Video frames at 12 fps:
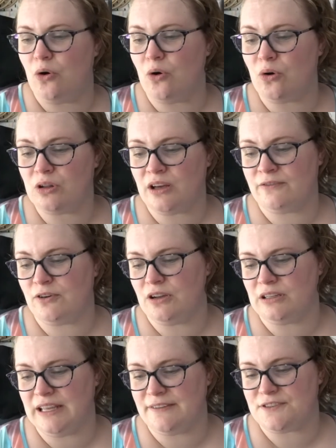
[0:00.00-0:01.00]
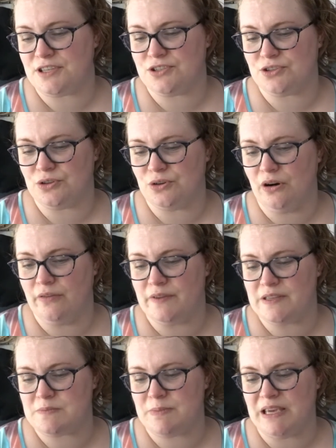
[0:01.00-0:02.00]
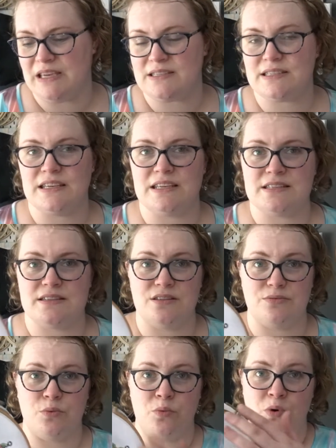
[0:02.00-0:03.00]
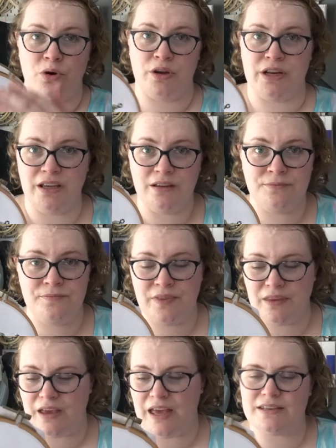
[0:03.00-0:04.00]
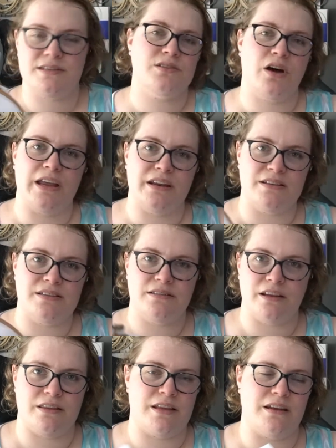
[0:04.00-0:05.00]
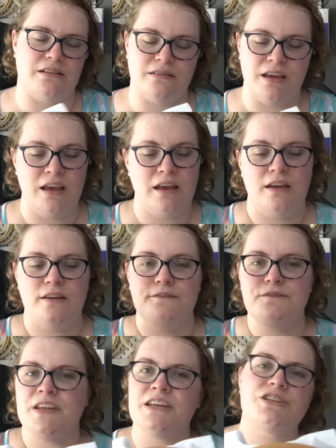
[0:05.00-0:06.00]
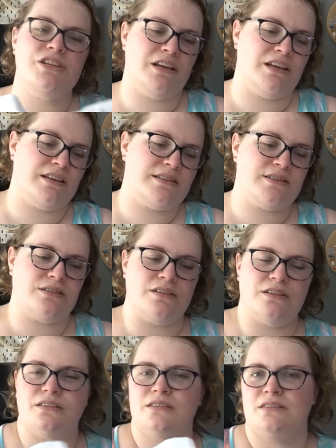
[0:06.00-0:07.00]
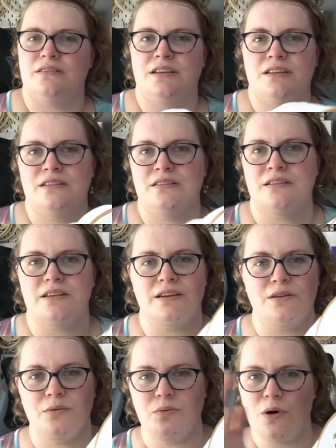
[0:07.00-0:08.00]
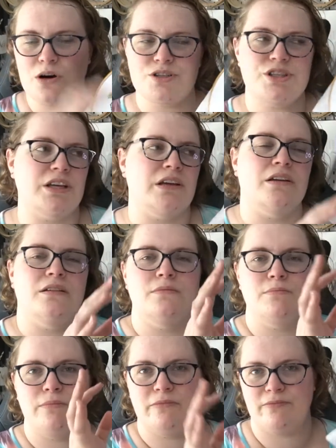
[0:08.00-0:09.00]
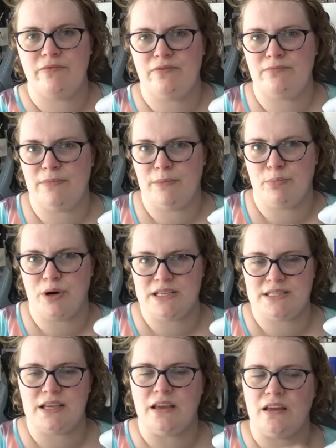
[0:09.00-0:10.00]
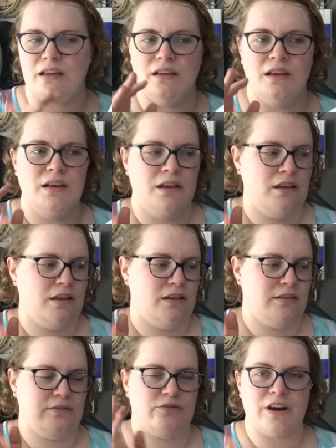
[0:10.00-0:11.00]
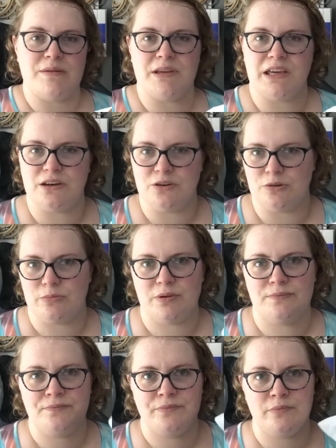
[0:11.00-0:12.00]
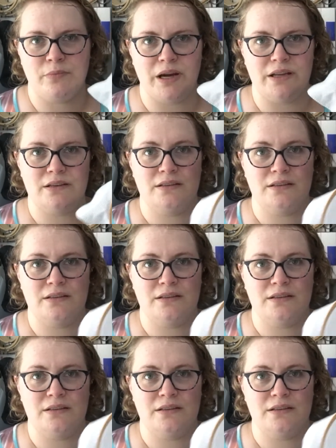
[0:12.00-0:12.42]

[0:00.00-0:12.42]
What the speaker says: All I've got left to do on this piece is the wording and sign it, and then finishing it, so like washing, pressing, framing in a hoop. But